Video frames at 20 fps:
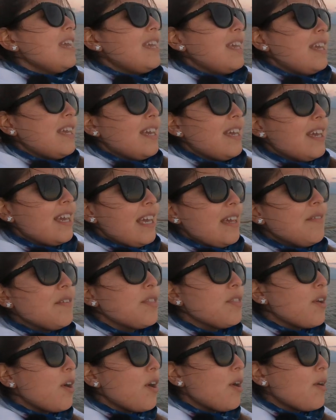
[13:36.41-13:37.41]
He,
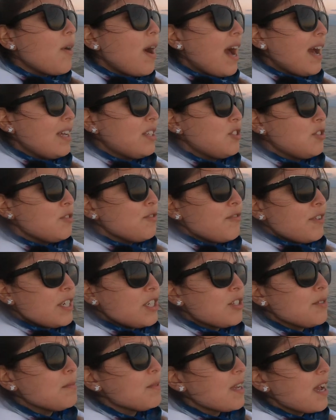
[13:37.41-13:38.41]
even though I do
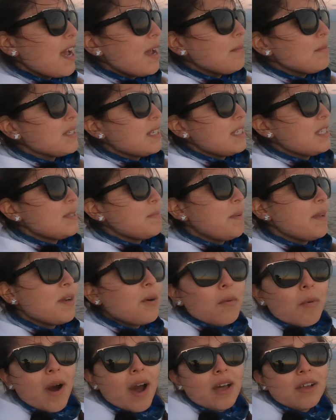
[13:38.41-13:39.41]
fish sometimes, it's been
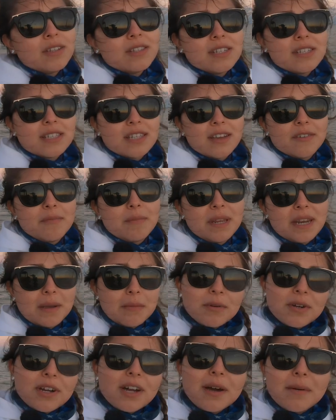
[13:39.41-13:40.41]
a while since I've been
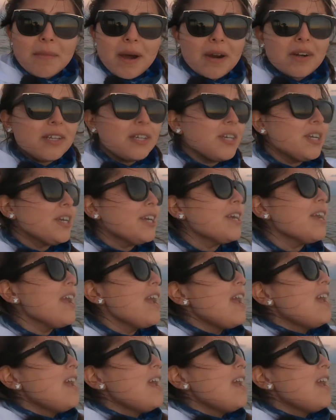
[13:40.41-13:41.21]
able to come out here.